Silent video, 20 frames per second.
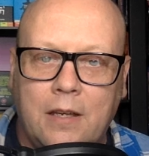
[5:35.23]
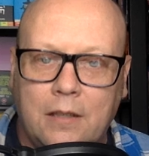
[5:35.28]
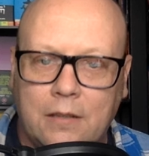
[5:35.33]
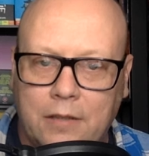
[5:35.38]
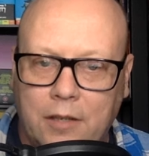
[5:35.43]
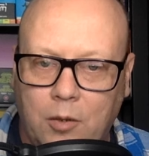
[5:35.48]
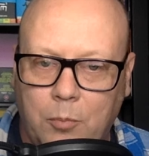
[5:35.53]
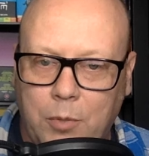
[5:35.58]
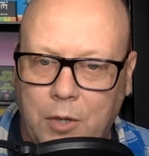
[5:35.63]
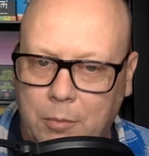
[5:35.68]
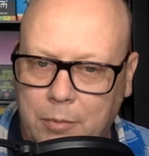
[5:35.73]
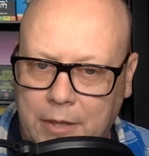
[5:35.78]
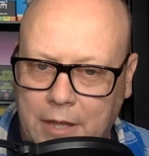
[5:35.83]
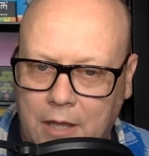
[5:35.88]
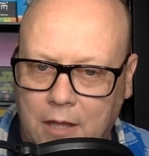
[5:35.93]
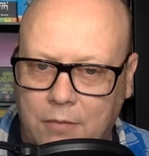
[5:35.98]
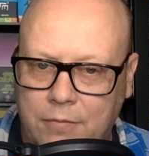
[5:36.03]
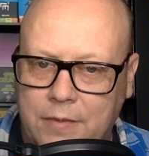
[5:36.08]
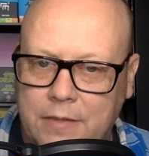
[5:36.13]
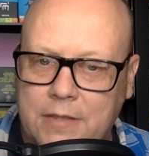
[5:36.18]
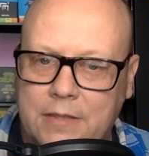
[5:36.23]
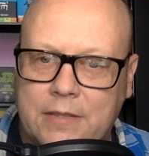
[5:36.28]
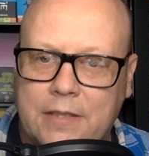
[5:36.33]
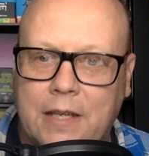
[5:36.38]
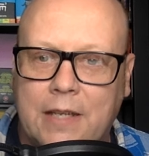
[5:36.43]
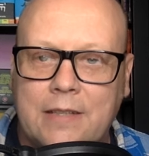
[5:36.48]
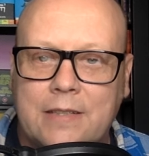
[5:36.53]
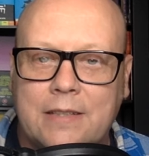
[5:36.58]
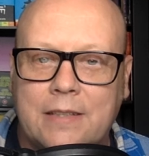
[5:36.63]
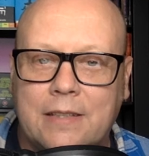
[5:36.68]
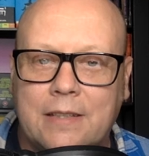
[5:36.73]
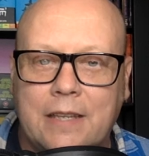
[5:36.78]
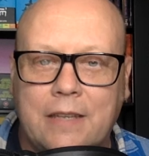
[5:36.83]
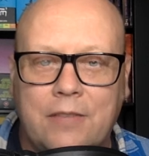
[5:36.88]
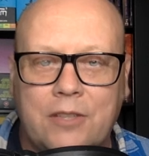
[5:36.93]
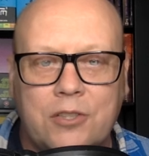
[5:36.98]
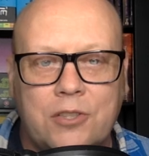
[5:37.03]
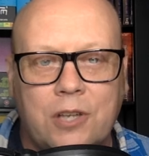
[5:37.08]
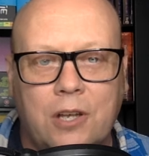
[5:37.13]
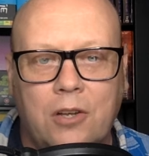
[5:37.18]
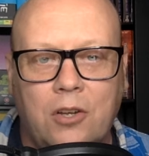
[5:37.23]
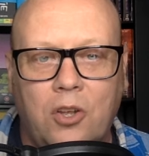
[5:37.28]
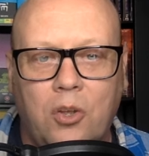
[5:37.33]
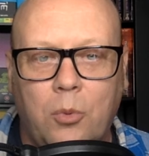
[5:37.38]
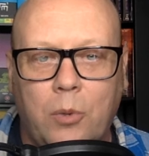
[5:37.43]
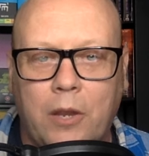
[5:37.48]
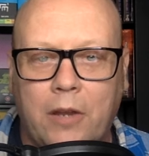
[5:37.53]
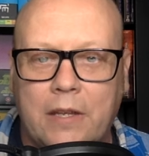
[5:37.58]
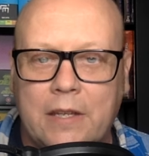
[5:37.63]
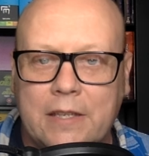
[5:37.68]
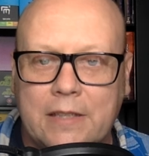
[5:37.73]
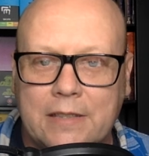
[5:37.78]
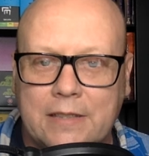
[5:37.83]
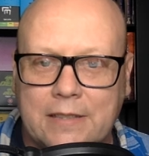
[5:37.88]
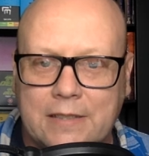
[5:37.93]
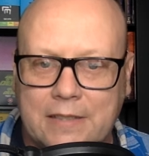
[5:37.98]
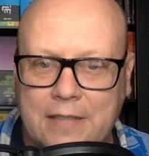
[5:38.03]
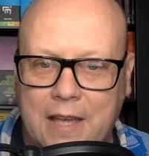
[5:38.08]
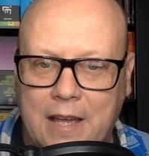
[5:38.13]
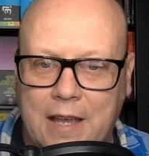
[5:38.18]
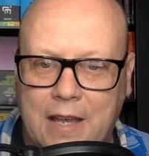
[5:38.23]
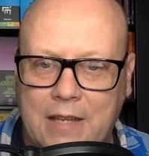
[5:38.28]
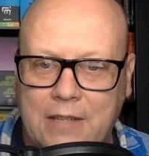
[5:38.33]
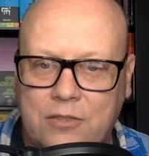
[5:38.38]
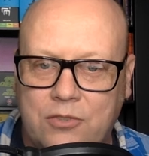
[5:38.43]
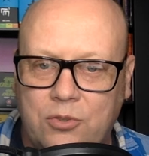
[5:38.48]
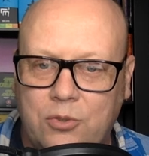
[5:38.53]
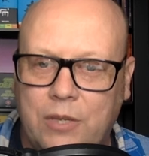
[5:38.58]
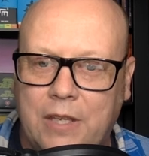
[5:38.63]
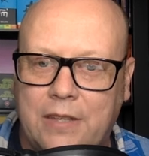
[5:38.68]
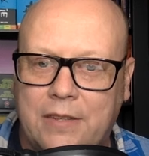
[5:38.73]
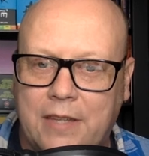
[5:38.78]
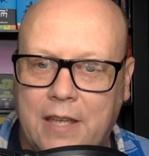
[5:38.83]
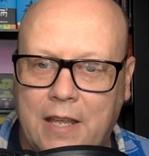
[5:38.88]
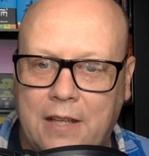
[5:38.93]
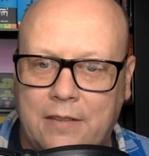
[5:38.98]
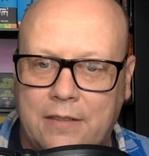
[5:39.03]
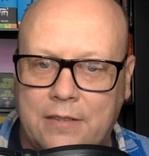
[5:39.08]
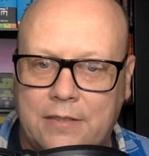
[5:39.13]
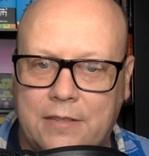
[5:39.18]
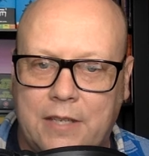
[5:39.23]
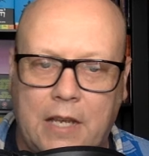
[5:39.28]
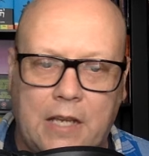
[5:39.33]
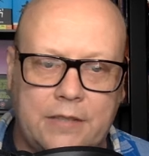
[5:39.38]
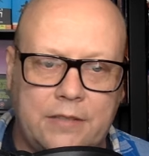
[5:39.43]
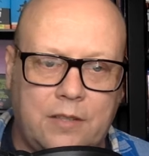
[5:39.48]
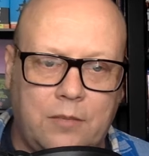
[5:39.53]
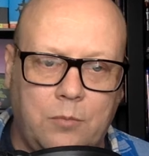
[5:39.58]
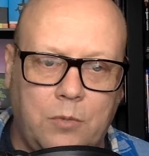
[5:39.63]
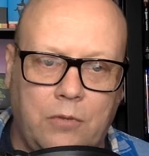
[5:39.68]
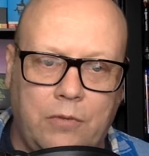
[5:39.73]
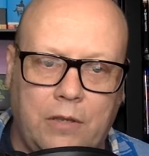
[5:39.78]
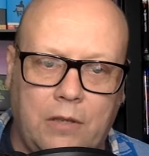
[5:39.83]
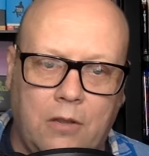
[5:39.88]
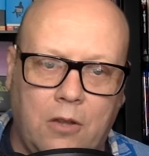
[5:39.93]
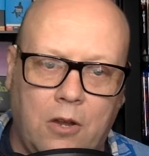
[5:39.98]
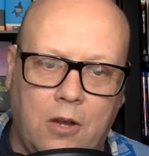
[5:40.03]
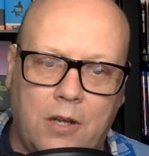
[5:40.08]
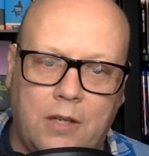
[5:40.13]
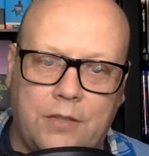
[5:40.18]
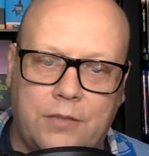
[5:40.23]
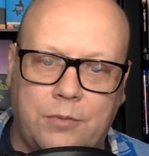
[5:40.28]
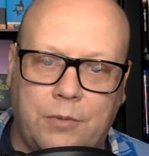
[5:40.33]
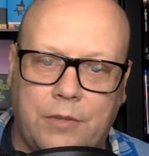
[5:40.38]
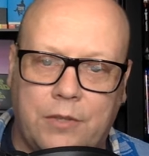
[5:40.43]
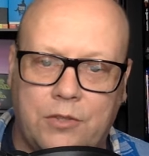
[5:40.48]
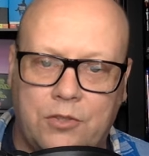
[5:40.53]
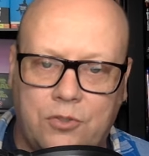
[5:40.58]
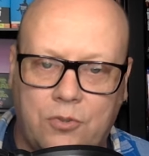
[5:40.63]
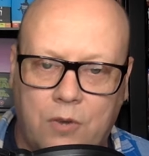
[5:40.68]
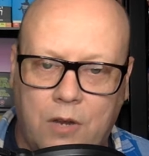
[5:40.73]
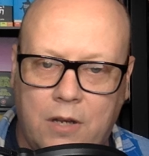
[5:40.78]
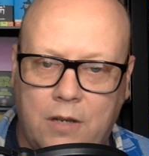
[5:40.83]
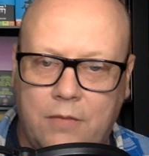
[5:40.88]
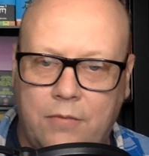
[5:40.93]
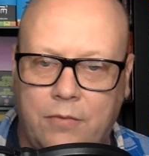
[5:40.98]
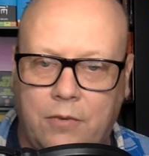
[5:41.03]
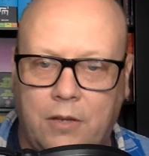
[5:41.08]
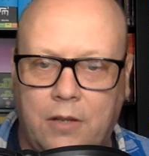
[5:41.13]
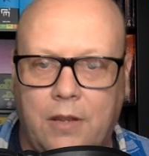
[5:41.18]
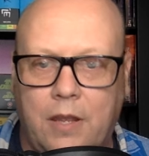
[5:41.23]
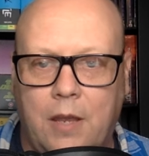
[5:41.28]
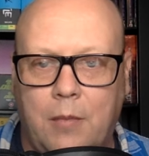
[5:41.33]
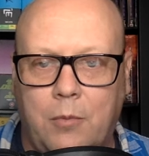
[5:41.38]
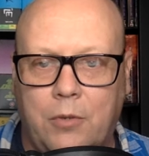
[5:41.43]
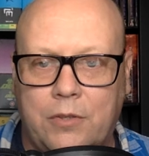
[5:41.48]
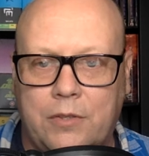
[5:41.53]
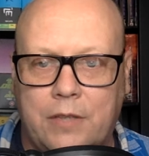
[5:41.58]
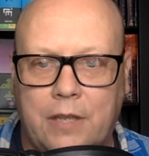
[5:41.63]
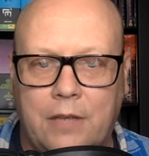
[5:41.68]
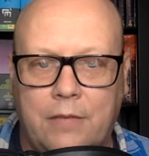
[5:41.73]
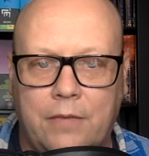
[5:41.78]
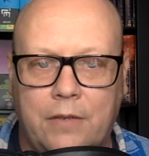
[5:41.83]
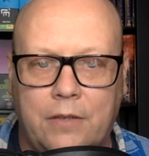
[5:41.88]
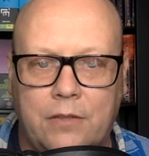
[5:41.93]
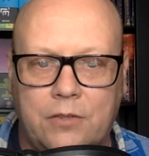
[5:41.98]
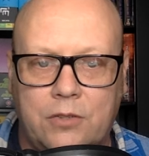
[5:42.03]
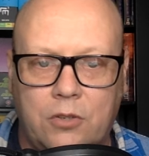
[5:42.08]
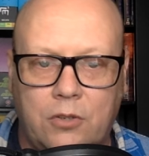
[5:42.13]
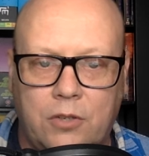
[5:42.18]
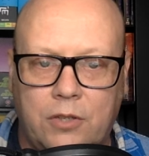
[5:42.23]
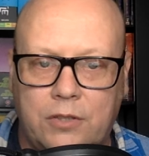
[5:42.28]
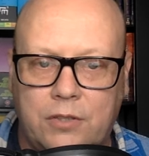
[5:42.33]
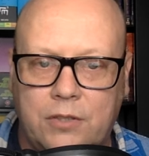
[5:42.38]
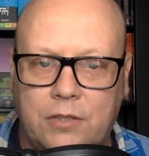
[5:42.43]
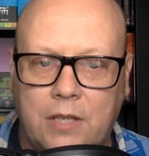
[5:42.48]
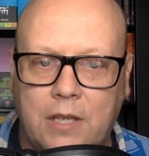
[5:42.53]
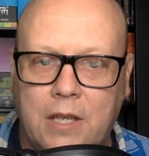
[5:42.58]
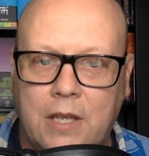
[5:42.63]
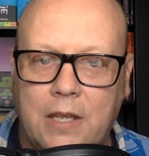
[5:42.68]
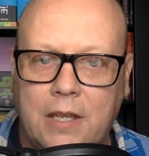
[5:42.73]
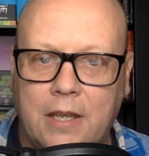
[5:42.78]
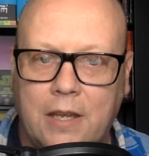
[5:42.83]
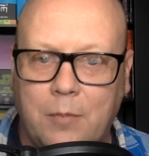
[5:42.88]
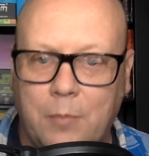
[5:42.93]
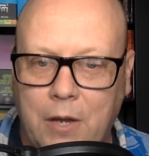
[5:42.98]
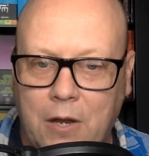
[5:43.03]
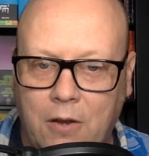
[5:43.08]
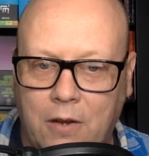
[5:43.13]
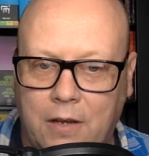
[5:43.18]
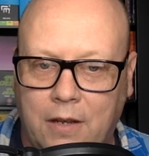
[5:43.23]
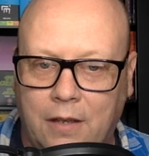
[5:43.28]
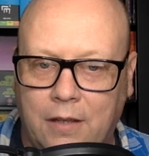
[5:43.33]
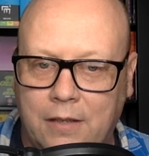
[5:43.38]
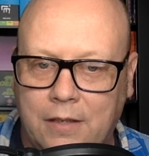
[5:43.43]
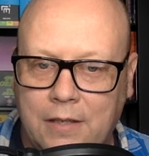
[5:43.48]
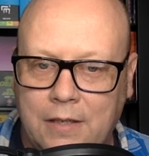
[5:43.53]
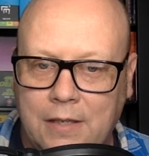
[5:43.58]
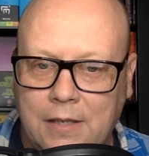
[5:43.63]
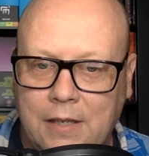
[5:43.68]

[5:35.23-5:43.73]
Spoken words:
Little Bubba the Elephant decides to leave a jungle where he is assigned to the thankless task of moving logs with his trunk for a glamorous life in a circus in America.